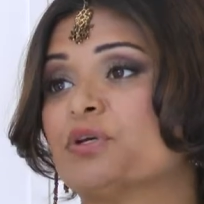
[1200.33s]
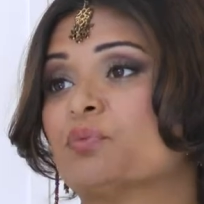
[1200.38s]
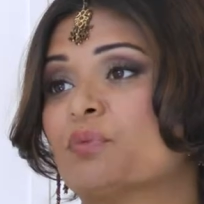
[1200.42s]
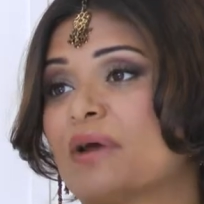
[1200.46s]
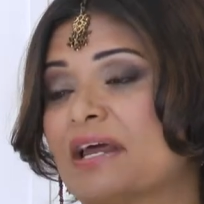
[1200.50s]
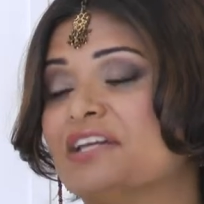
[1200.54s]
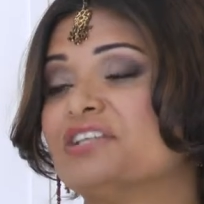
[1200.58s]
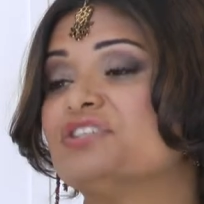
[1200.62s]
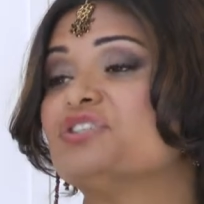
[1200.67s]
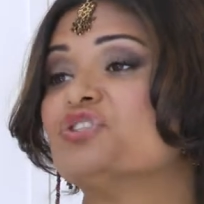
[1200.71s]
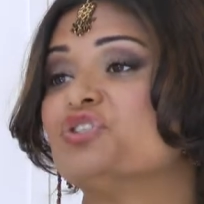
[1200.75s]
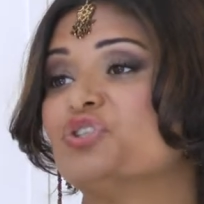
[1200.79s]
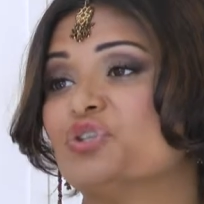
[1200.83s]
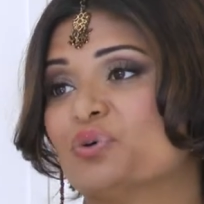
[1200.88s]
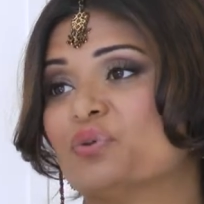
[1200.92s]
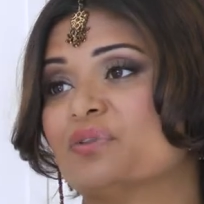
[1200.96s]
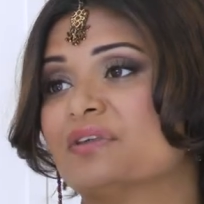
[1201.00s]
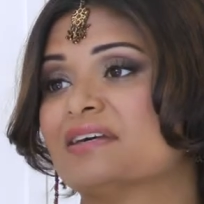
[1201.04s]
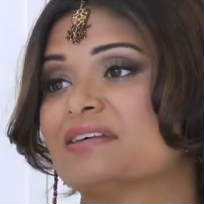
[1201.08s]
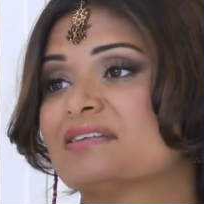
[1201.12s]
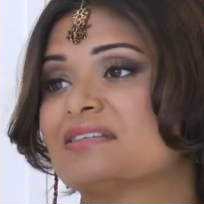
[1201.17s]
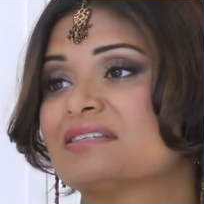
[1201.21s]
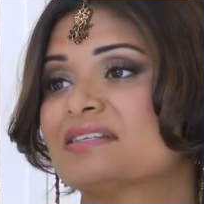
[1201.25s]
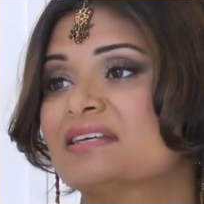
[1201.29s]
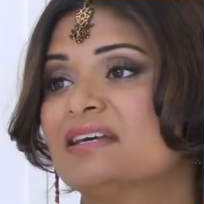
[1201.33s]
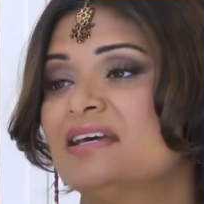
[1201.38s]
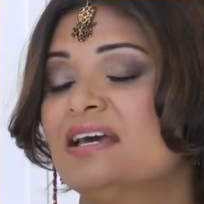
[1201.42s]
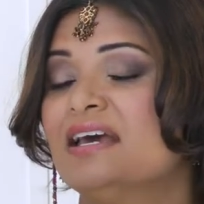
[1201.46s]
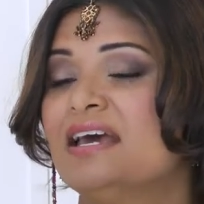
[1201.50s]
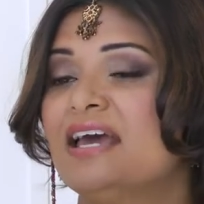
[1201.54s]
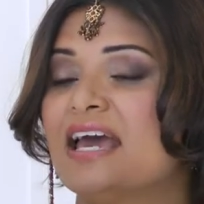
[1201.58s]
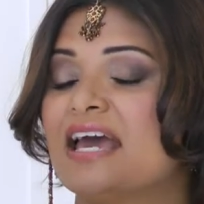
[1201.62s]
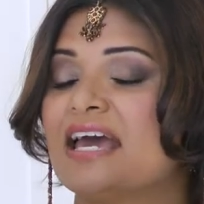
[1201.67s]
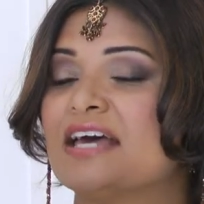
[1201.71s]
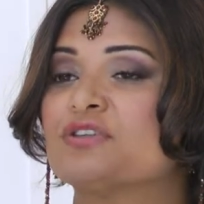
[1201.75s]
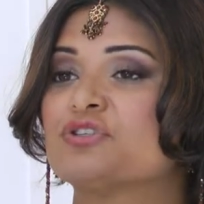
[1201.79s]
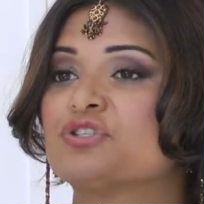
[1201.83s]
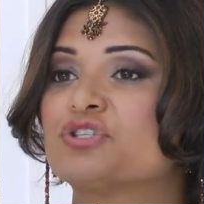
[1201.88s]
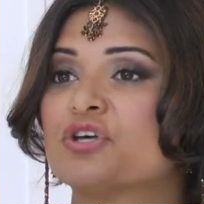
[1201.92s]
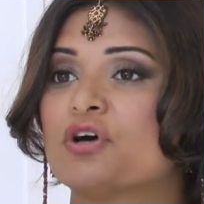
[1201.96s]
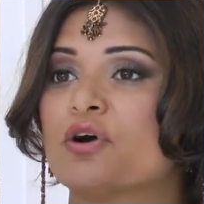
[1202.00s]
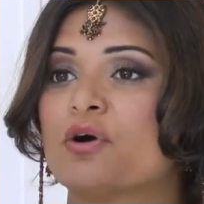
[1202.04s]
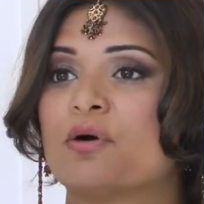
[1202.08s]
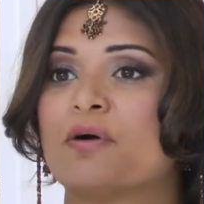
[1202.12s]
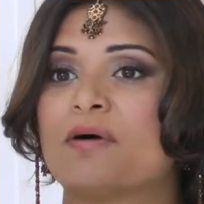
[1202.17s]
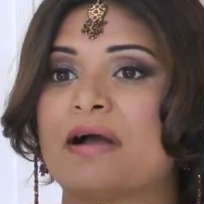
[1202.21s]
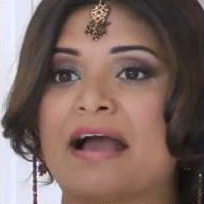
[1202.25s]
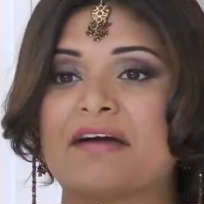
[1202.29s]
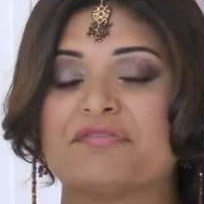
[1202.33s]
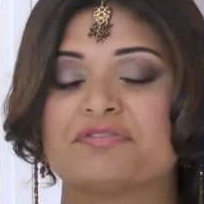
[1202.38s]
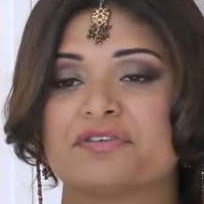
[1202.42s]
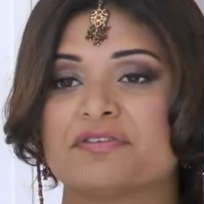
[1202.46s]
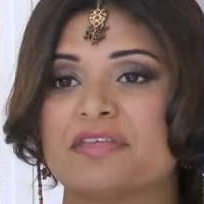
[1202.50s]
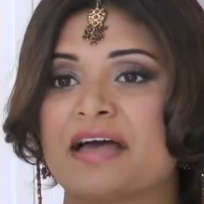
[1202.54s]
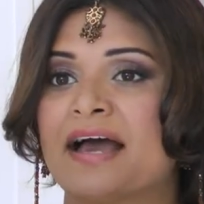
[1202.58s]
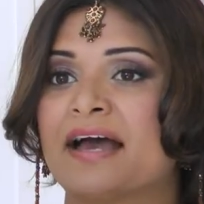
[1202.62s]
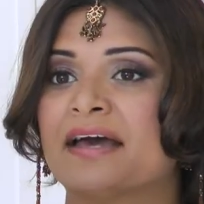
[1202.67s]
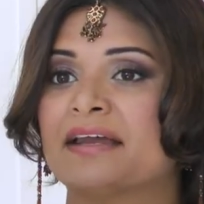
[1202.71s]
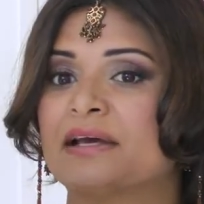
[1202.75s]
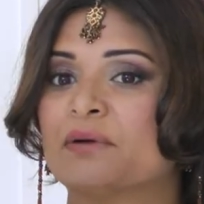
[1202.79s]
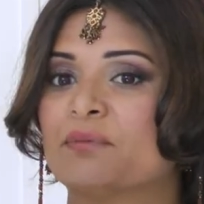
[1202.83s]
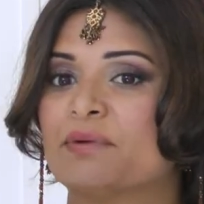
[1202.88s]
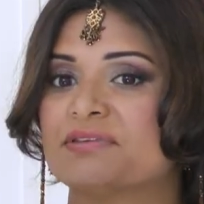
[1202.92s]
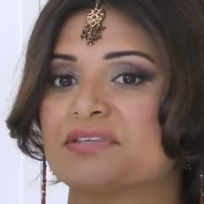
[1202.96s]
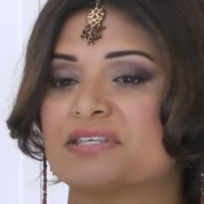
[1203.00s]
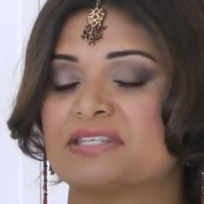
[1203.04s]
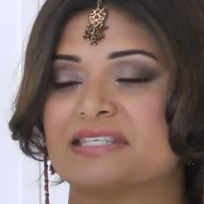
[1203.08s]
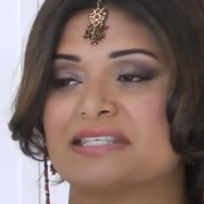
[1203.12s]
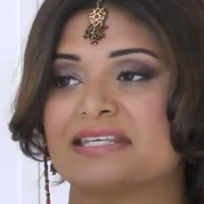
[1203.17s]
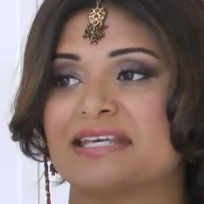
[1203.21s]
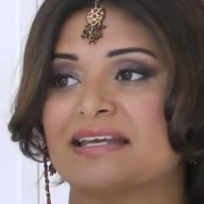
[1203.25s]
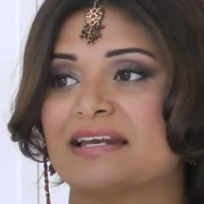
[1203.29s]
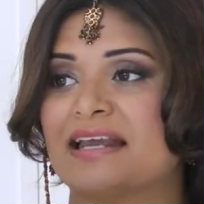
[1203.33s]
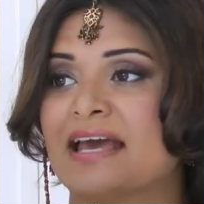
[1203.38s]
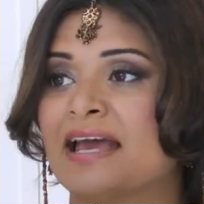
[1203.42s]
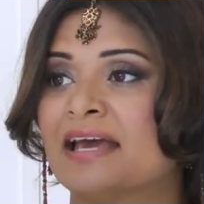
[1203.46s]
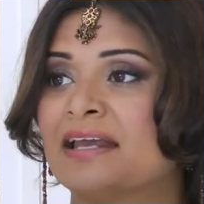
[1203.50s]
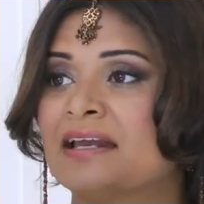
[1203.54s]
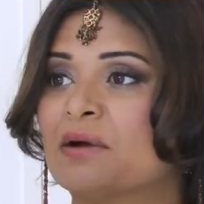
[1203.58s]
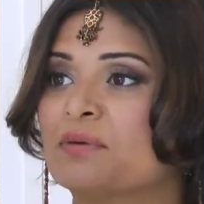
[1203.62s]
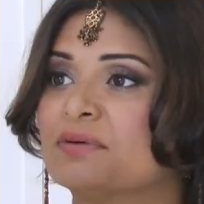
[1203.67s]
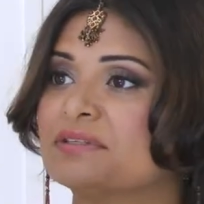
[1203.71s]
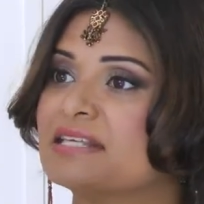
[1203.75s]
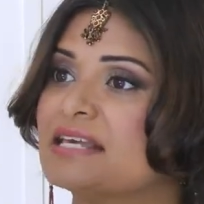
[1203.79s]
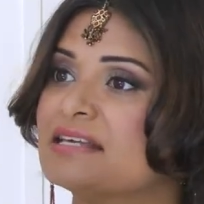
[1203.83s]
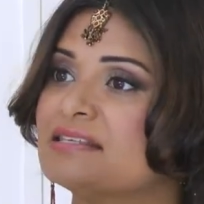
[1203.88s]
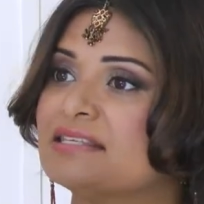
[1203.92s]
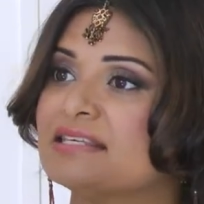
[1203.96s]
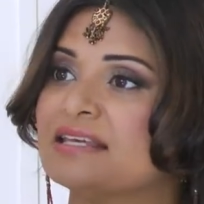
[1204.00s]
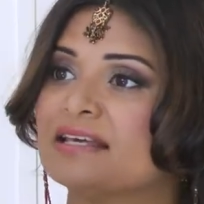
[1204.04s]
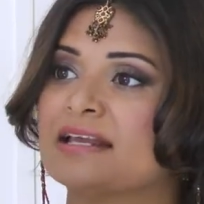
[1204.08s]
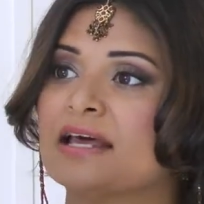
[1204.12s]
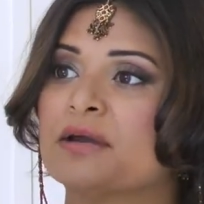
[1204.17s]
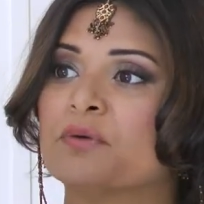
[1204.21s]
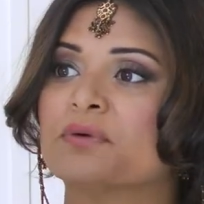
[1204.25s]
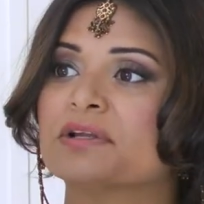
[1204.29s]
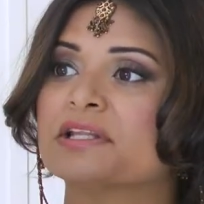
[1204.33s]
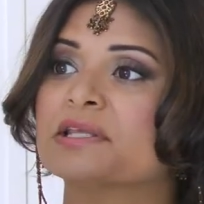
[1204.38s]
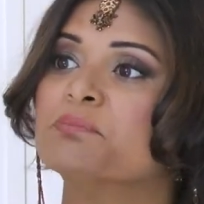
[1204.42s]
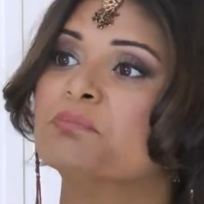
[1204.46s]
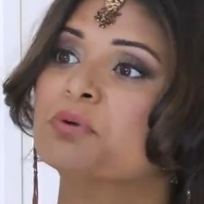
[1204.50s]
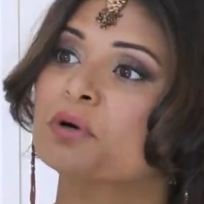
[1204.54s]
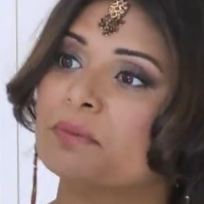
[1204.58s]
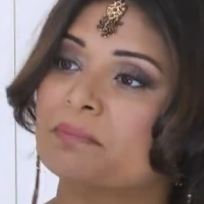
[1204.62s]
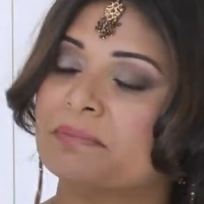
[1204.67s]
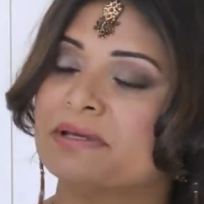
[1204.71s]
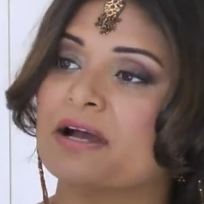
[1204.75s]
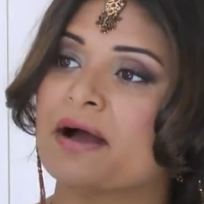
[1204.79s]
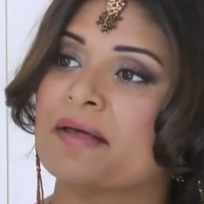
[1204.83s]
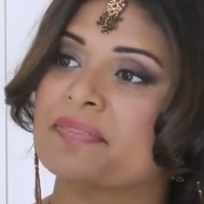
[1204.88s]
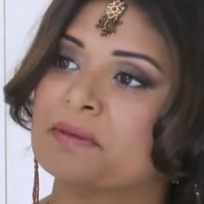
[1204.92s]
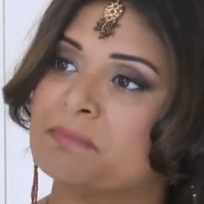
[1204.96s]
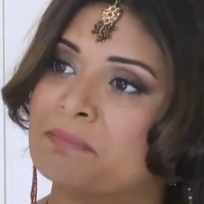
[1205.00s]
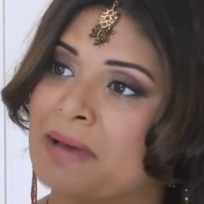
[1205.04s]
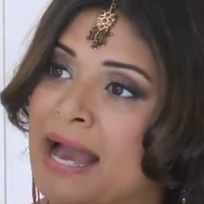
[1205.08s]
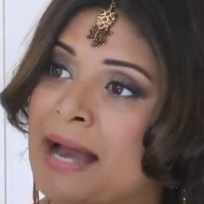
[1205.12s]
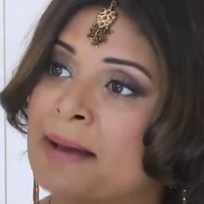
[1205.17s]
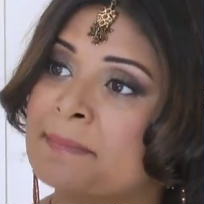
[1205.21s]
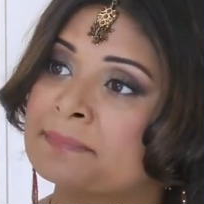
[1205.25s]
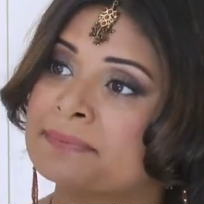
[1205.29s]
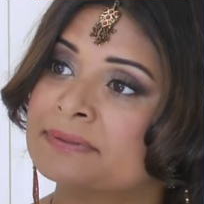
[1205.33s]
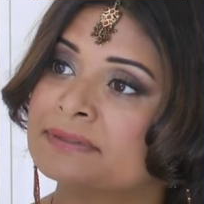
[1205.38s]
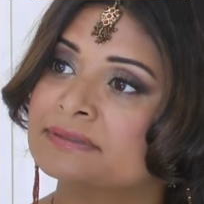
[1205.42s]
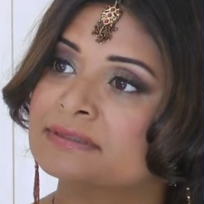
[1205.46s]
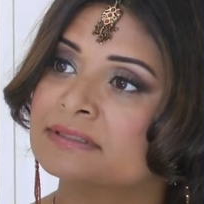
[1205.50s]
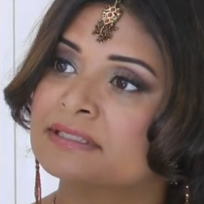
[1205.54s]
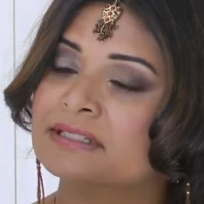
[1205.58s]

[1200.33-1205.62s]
You're ready to do this. And so after that, I went to CNN. I would say CNN really put me on the map.